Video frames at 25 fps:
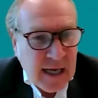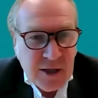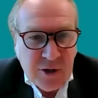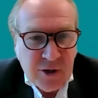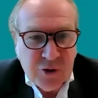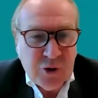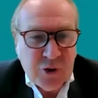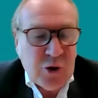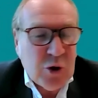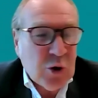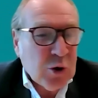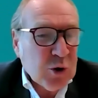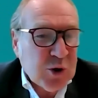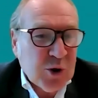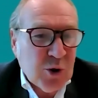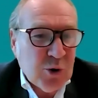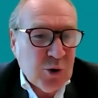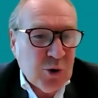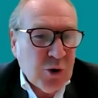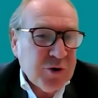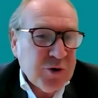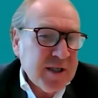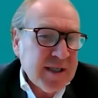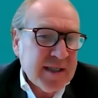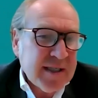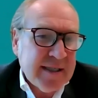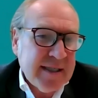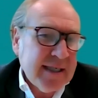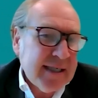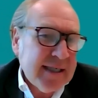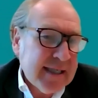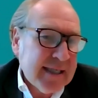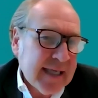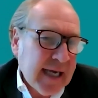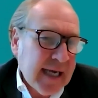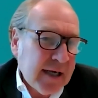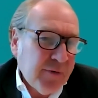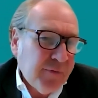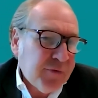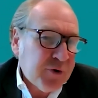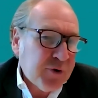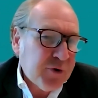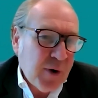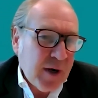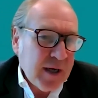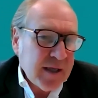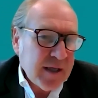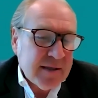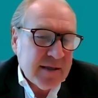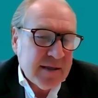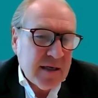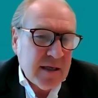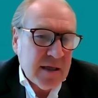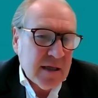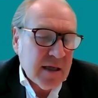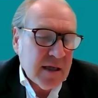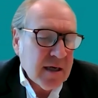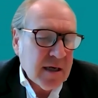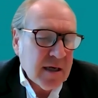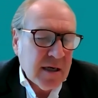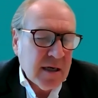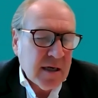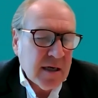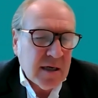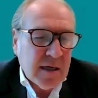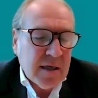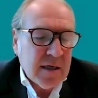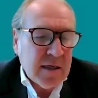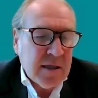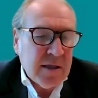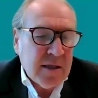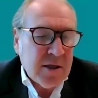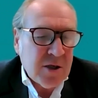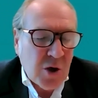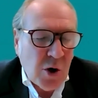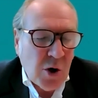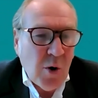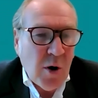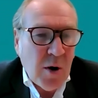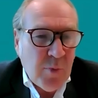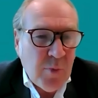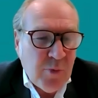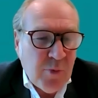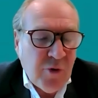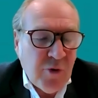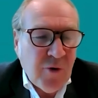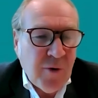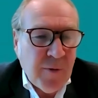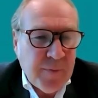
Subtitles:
Do you also notice this kind of trends in Europe?